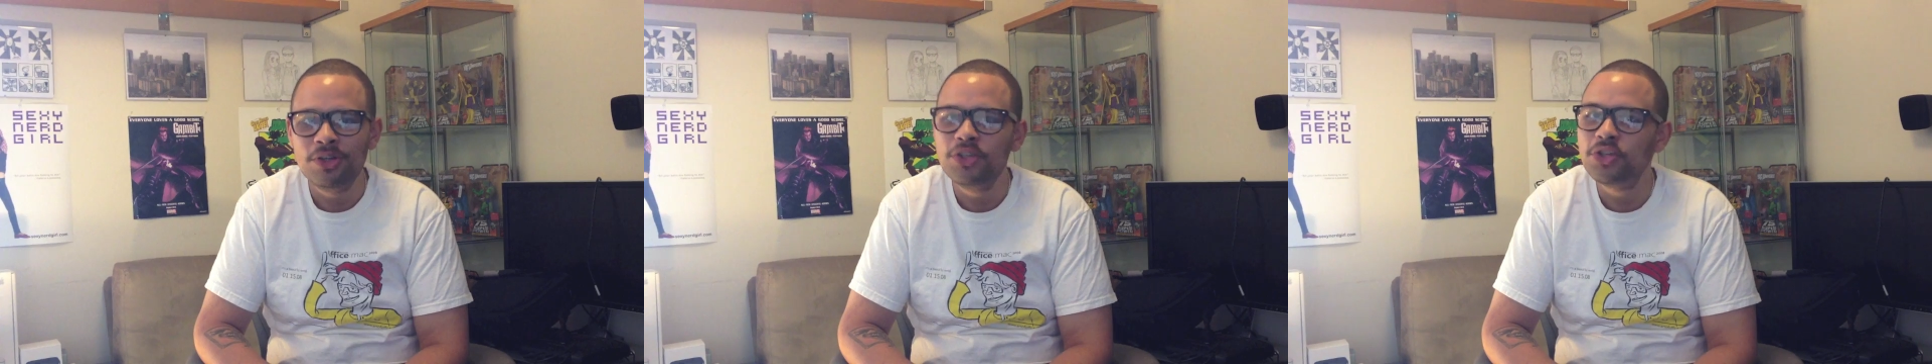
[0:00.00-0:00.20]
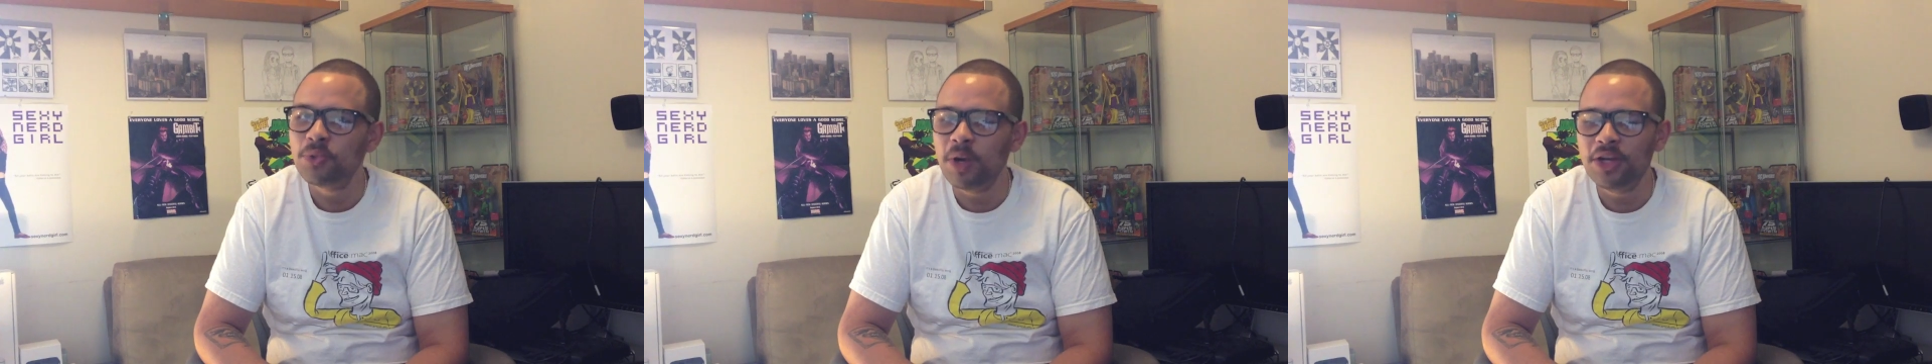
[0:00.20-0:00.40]

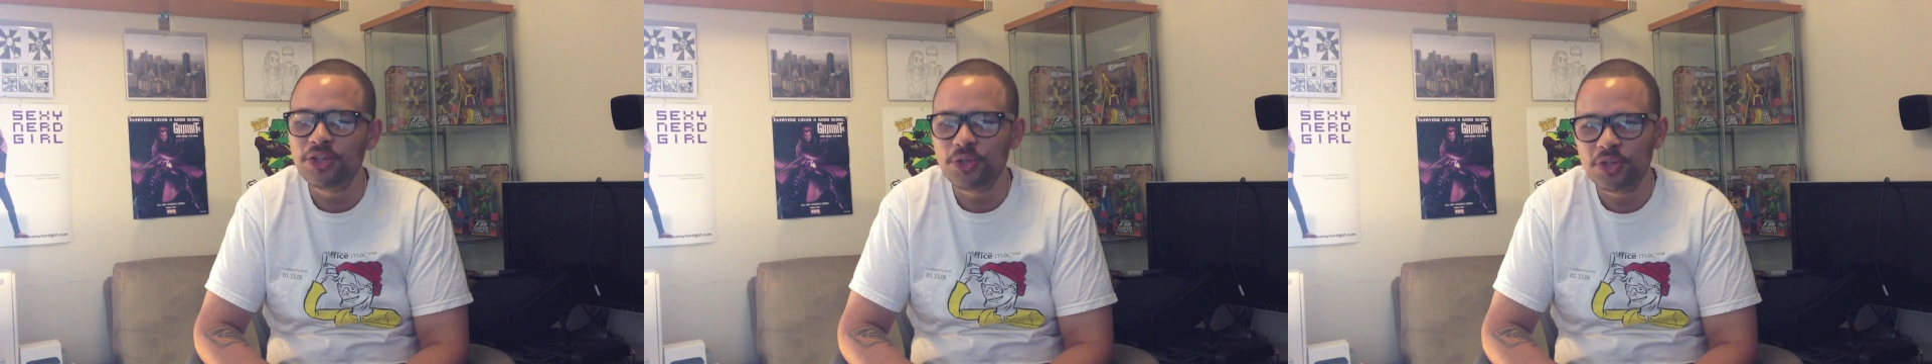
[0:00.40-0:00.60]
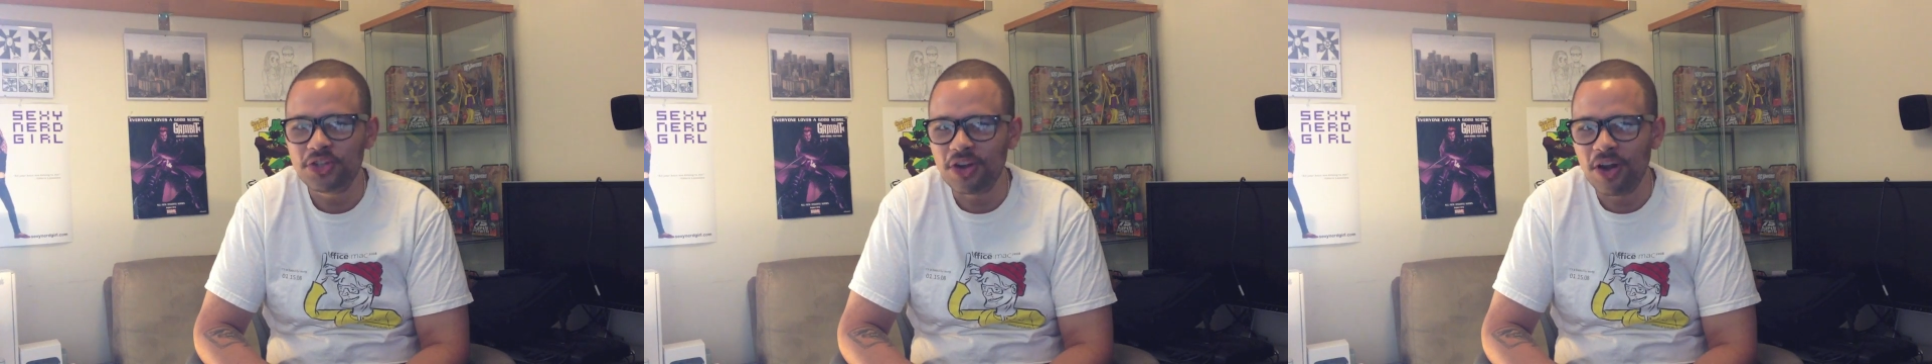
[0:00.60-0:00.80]
So as
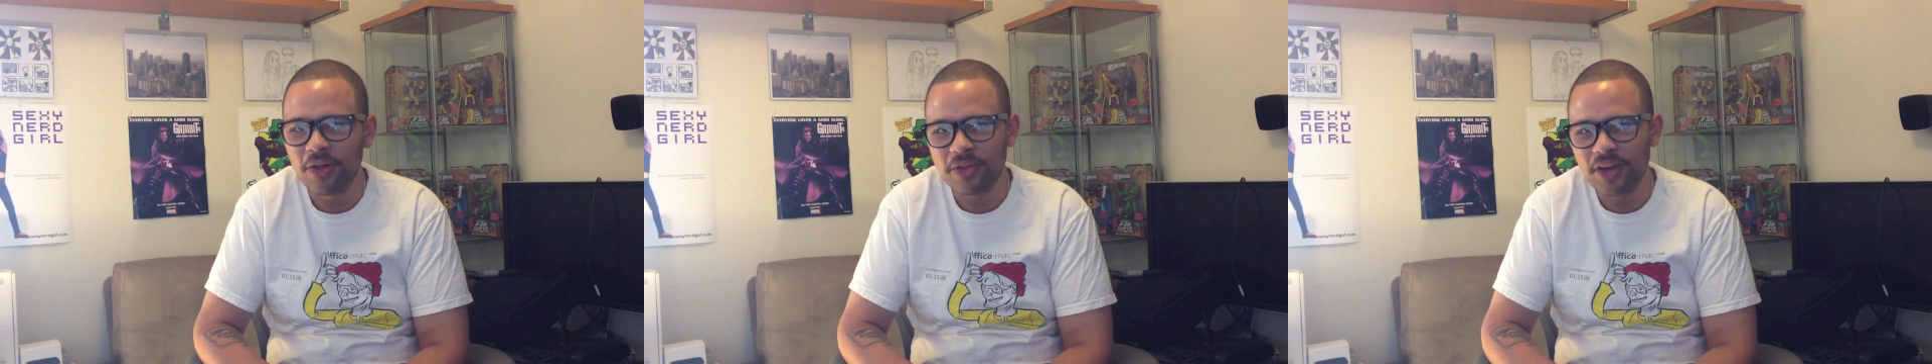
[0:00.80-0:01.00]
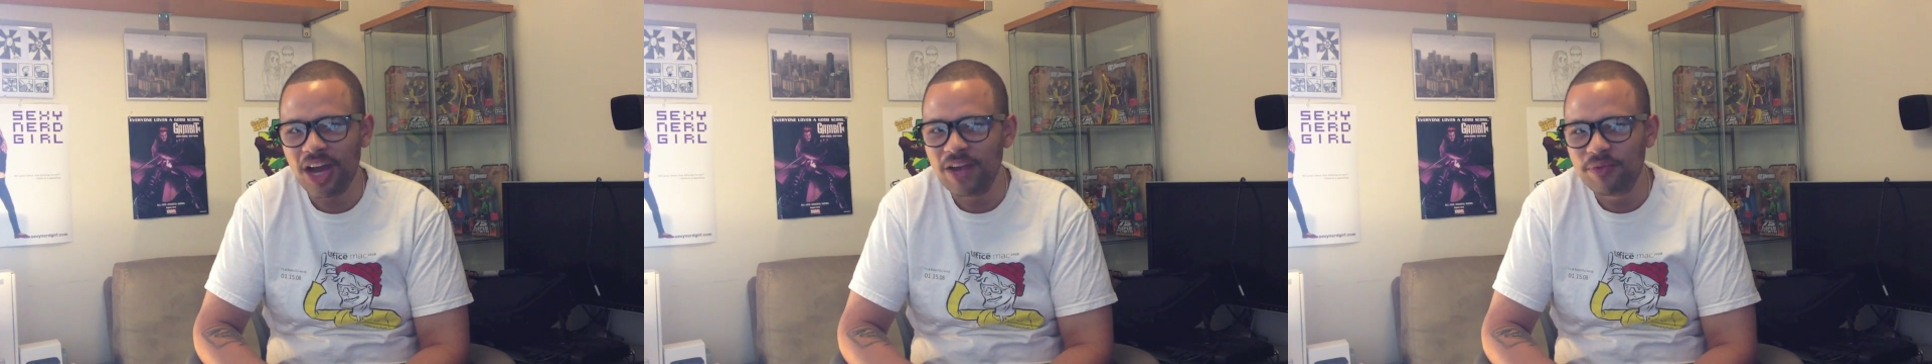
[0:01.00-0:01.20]
you saw,
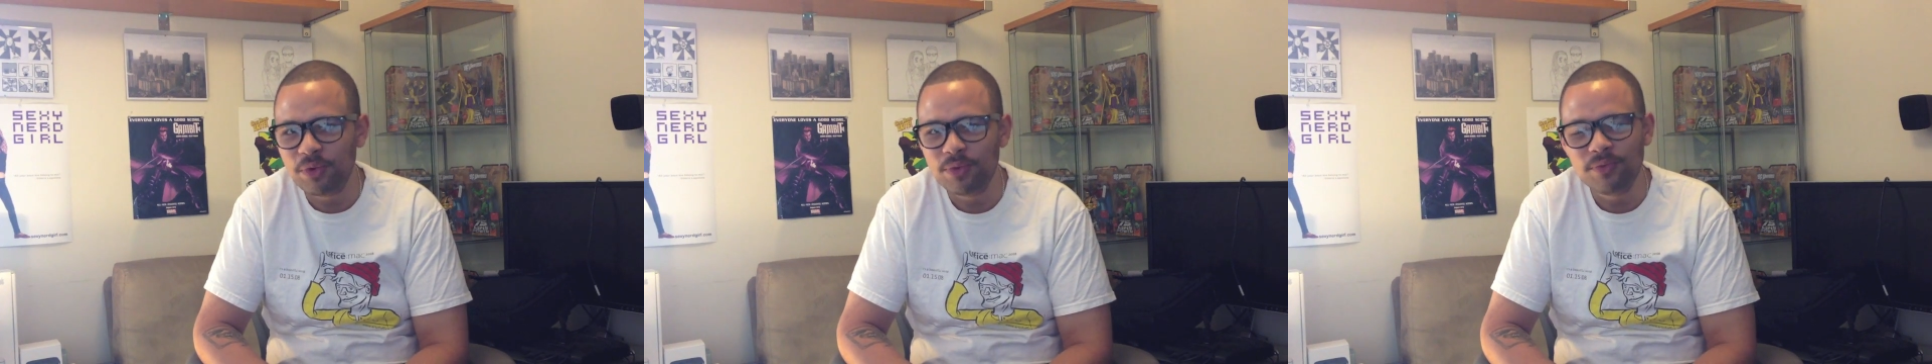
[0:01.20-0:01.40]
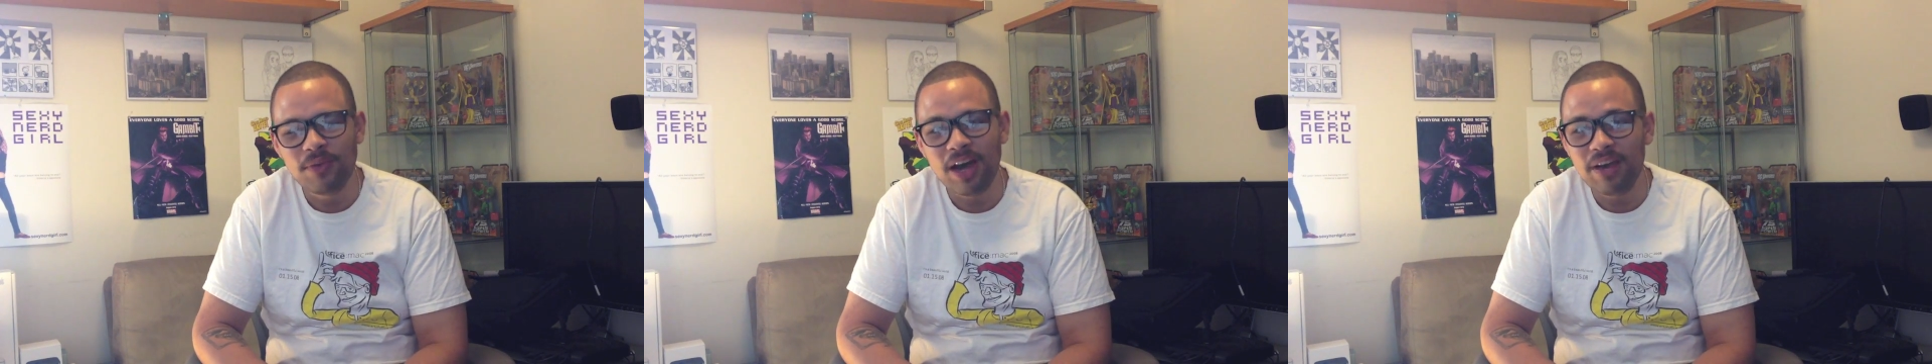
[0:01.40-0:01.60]
the
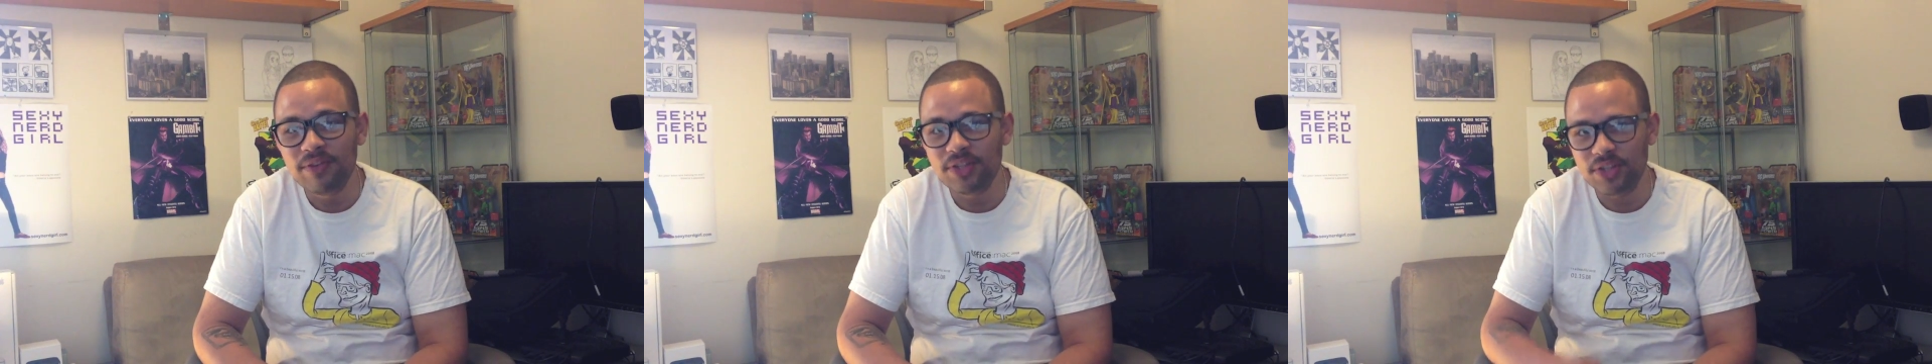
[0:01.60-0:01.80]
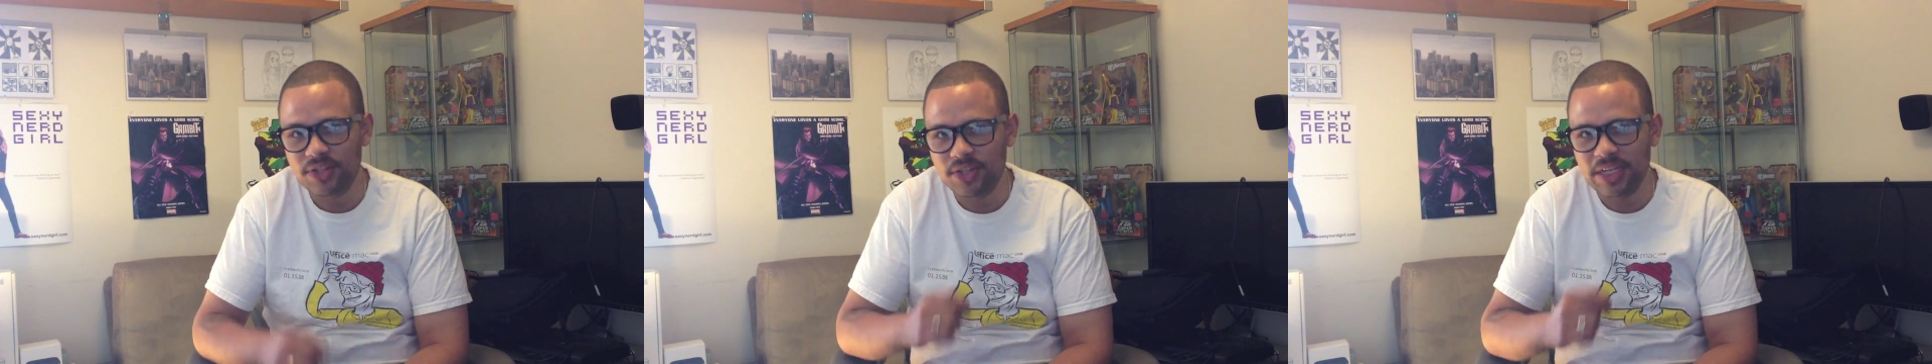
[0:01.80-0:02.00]
iPhone 5
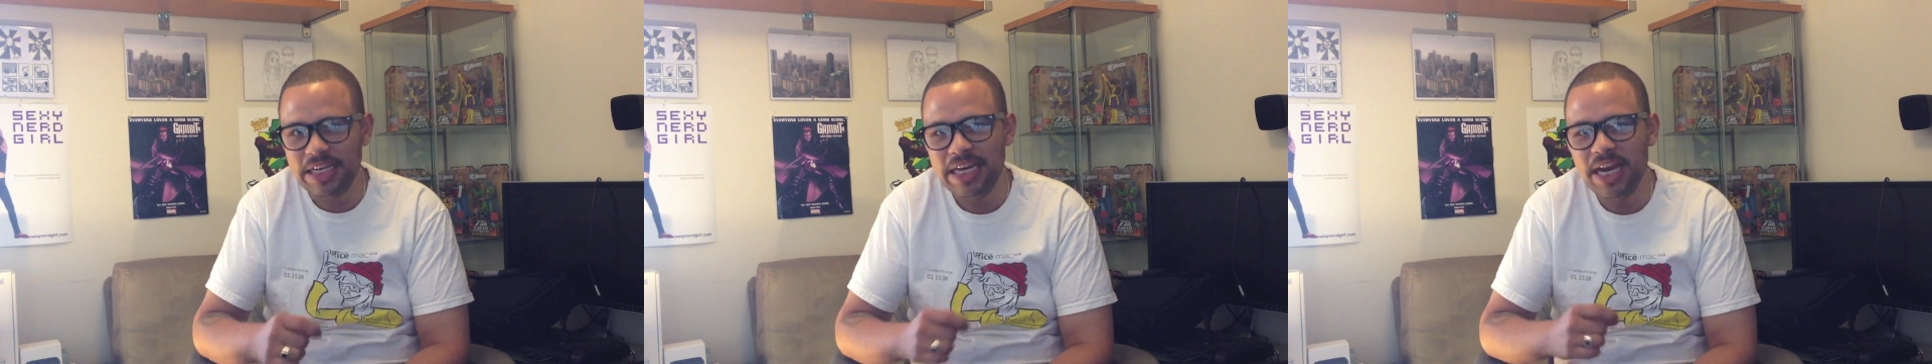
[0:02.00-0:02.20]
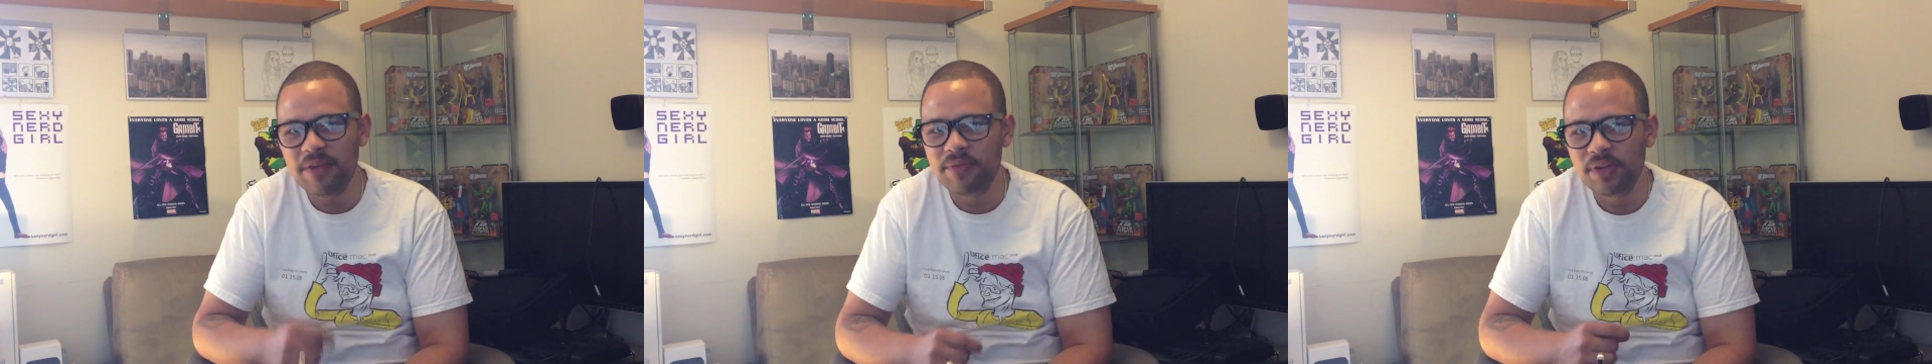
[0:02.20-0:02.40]
is a
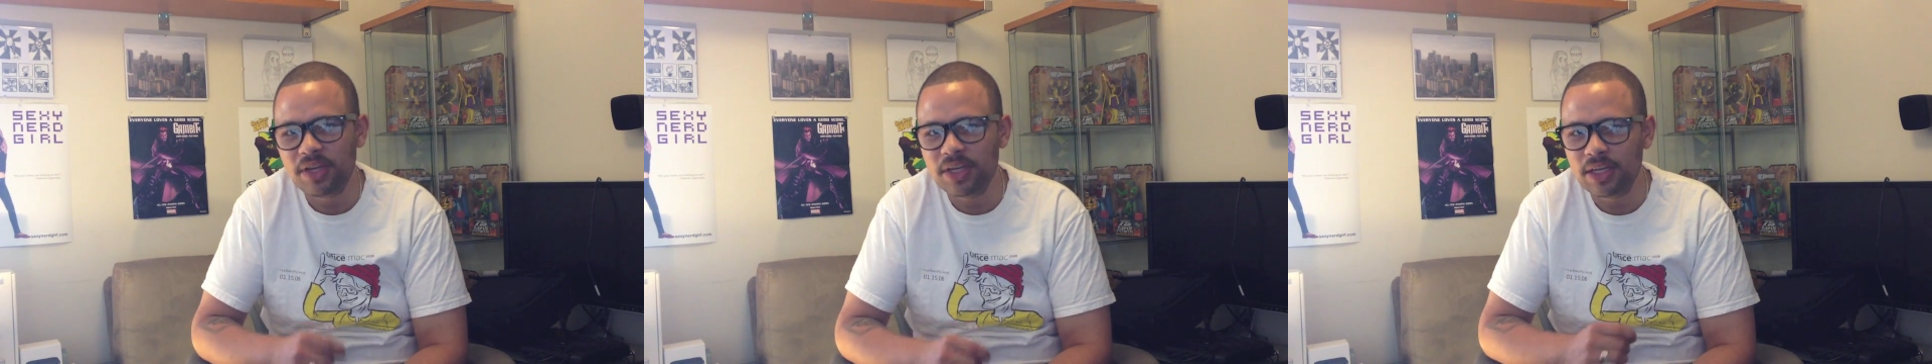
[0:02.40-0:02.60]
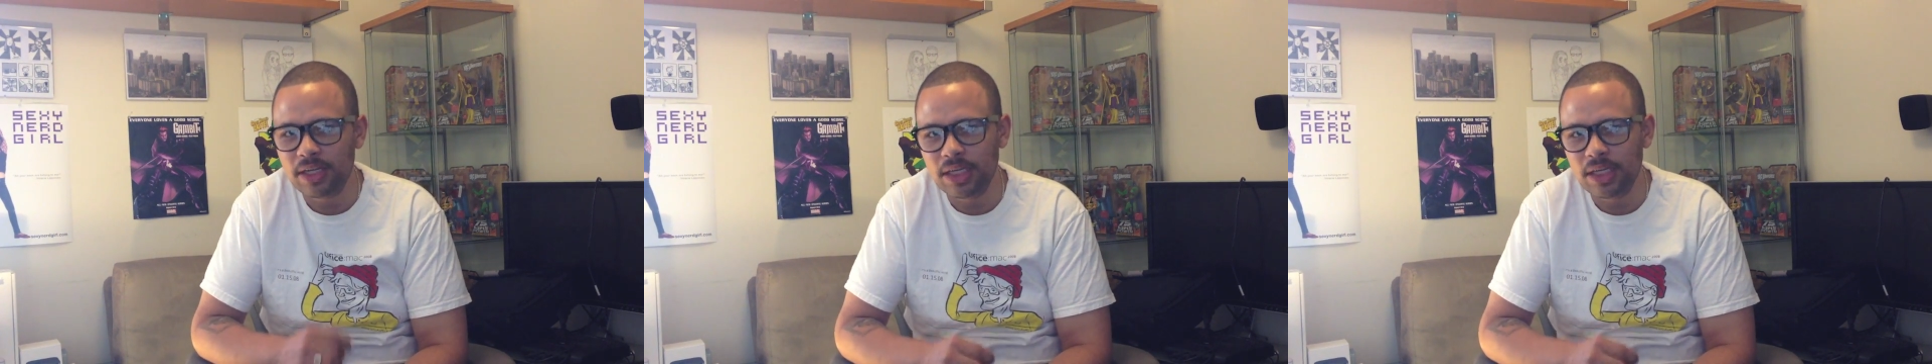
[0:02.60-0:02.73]
significant